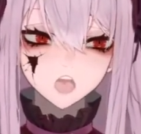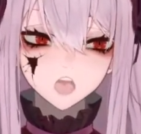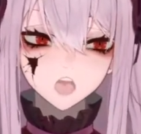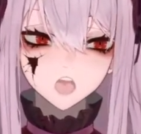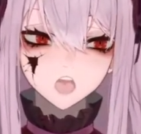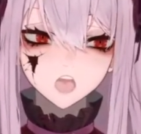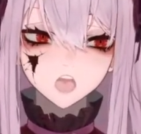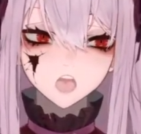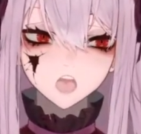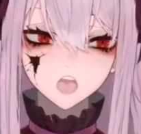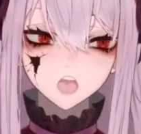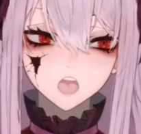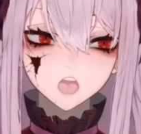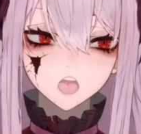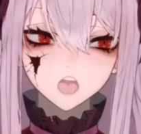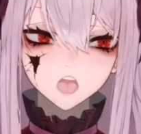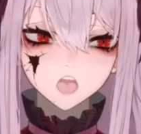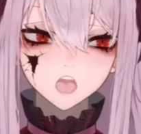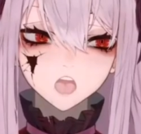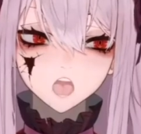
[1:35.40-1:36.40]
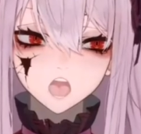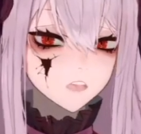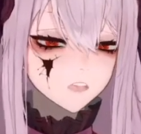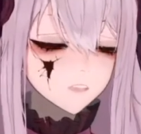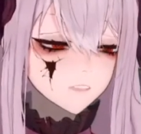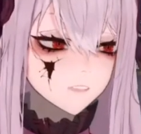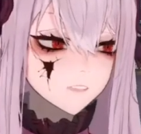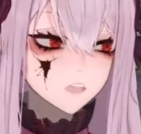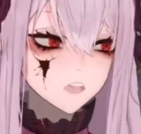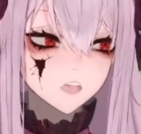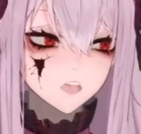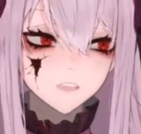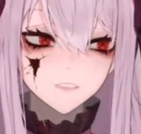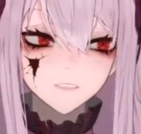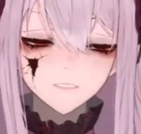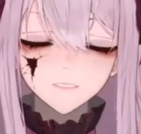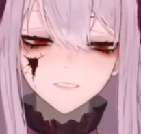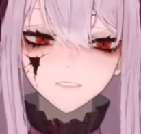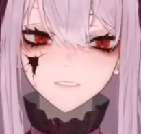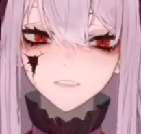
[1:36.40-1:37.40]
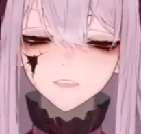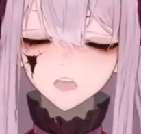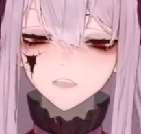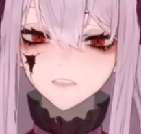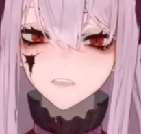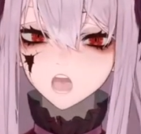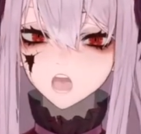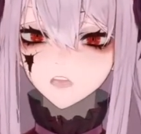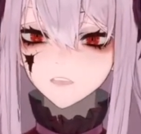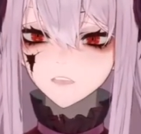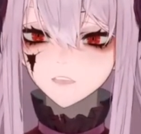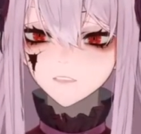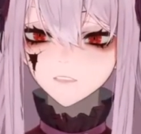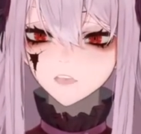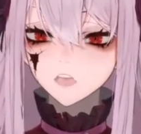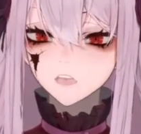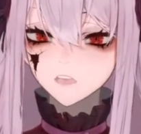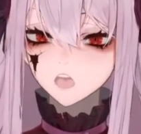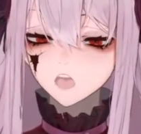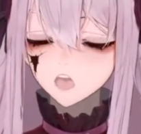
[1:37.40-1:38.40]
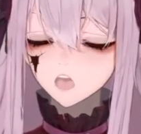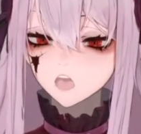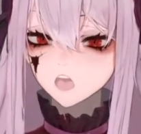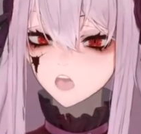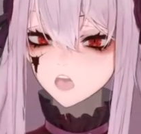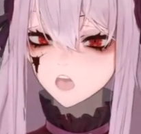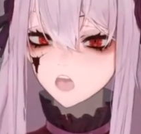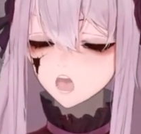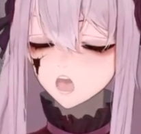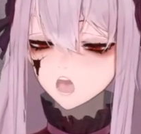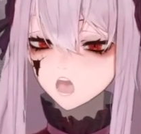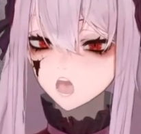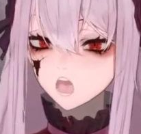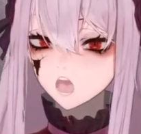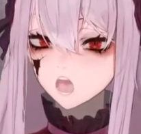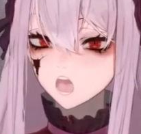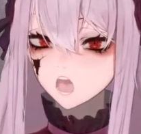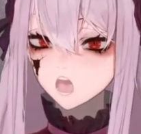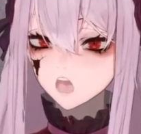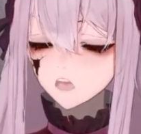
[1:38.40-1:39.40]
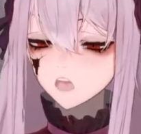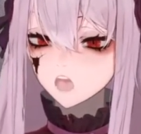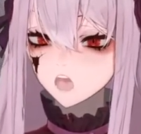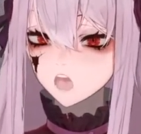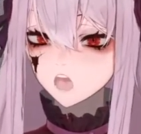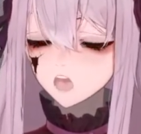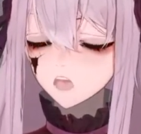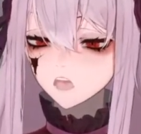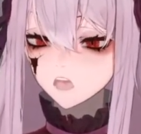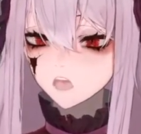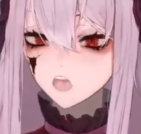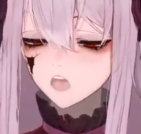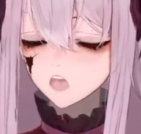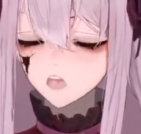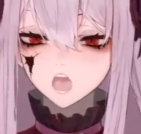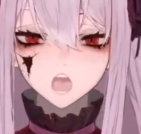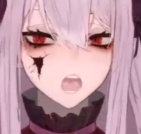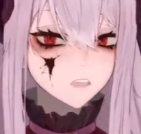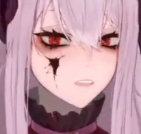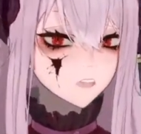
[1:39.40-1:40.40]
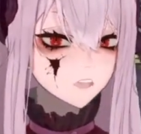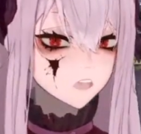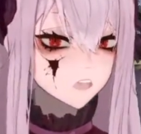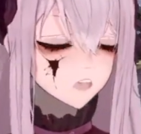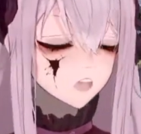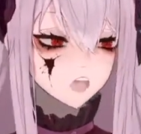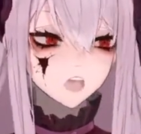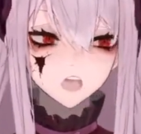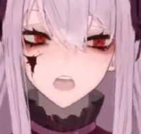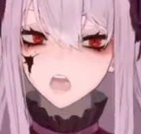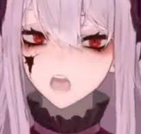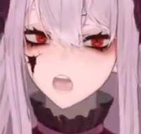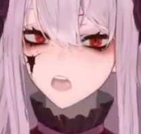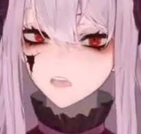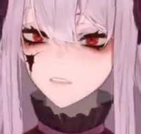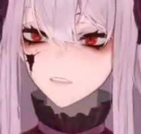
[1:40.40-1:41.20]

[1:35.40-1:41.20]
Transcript: Masculine and full of testosterone. Do you hear the absolute girth in